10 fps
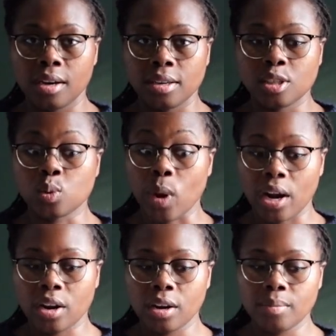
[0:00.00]

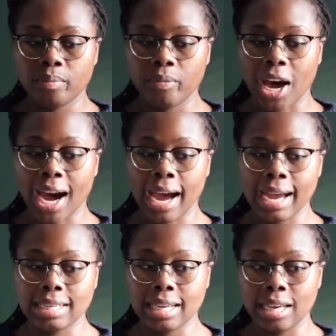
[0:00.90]
sweater,
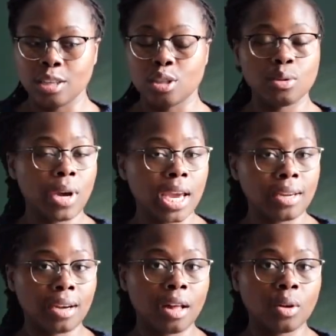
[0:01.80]
I did
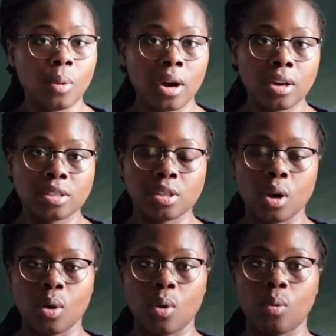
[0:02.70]
2-handed color work.
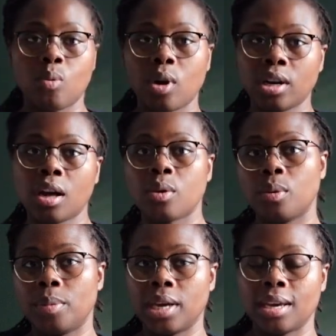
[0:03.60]
So 1 color
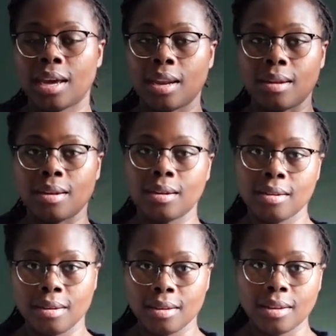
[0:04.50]
would be in
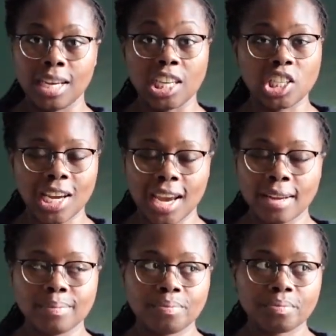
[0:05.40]
each
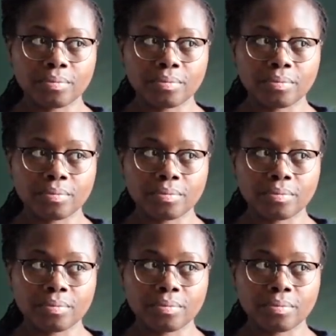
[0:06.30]
hand.